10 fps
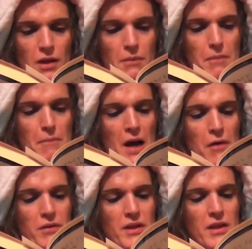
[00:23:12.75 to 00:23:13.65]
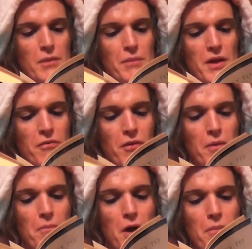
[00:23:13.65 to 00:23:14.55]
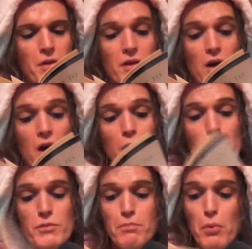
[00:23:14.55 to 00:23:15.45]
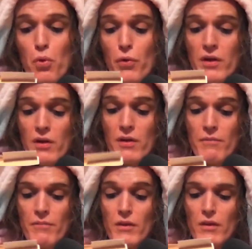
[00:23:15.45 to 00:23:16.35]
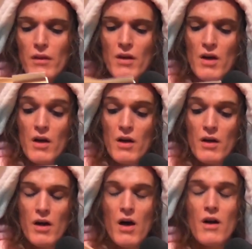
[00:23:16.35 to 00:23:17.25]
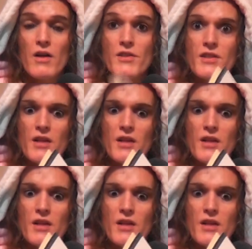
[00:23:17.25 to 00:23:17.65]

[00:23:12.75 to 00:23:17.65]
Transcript: It had been pounded into me from the moment I was born. Carlos